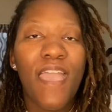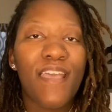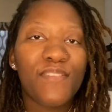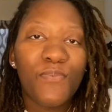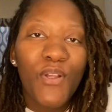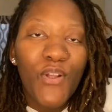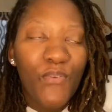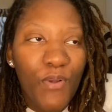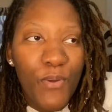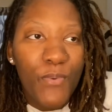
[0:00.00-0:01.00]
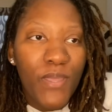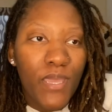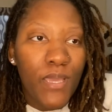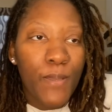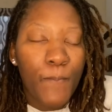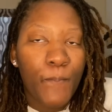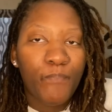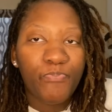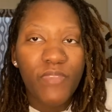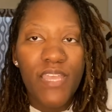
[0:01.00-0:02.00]
as we're growing
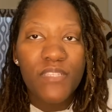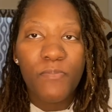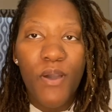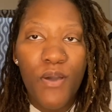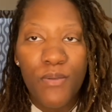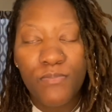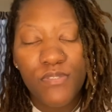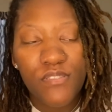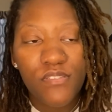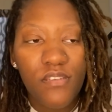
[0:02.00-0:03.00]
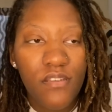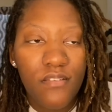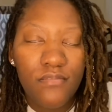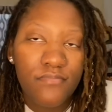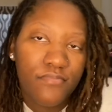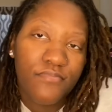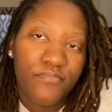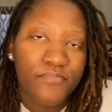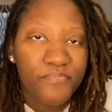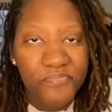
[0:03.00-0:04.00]
as moms you know
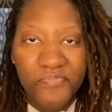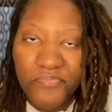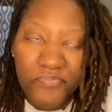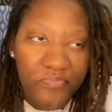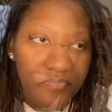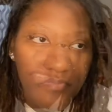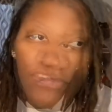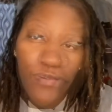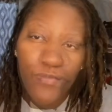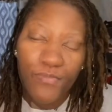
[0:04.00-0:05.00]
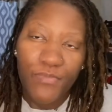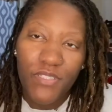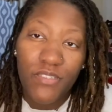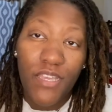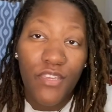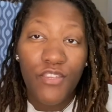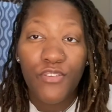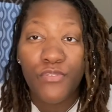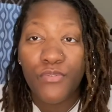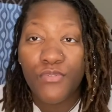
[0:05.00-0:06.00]
time. But thank
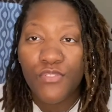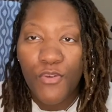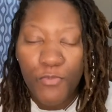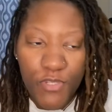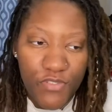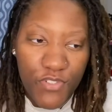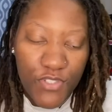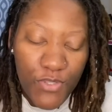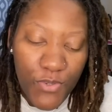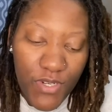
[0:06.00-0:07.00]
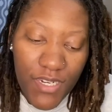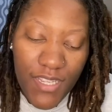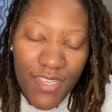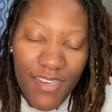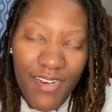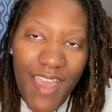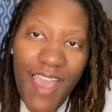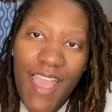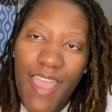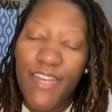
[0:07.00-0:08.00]
you so much for tuning in.
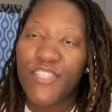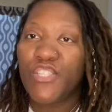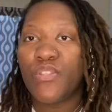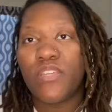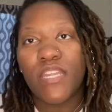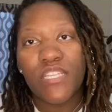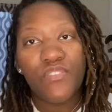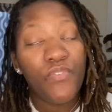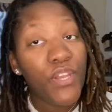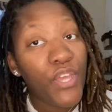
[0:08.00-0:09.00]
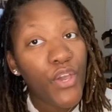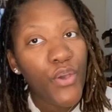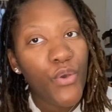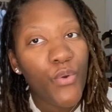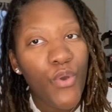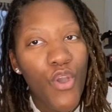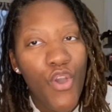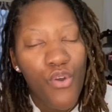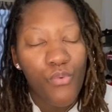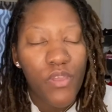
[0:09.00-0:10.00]
And until the next video,
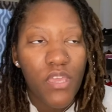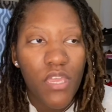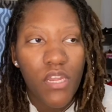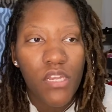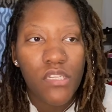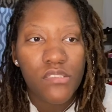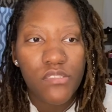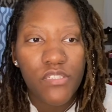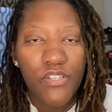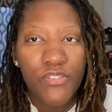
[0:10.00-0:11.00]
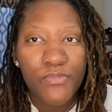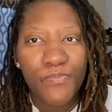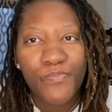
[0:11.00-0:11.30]
we can, you know,